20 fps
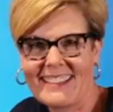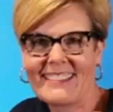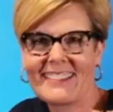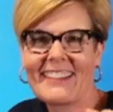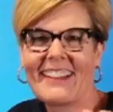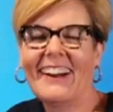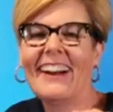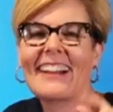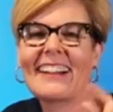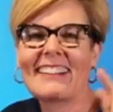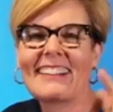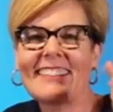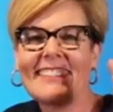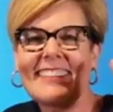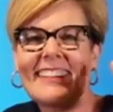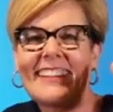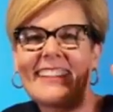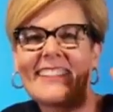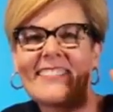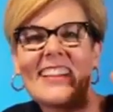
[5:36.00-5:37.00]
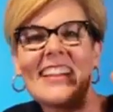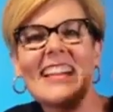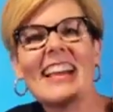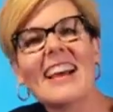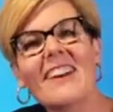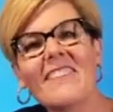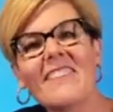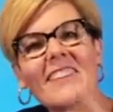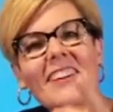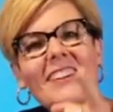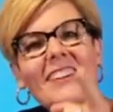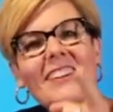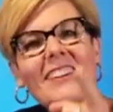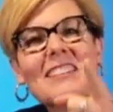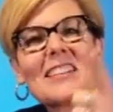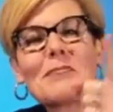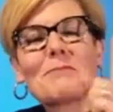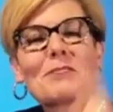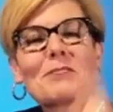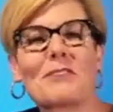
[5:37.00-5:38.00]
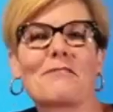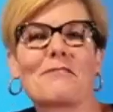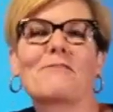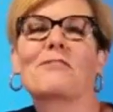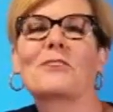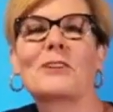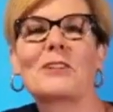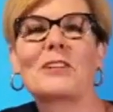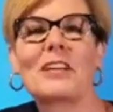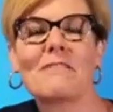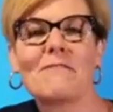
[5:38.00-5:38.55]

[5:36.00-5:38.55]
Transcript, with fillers: Scott, is telling me rose hips are full of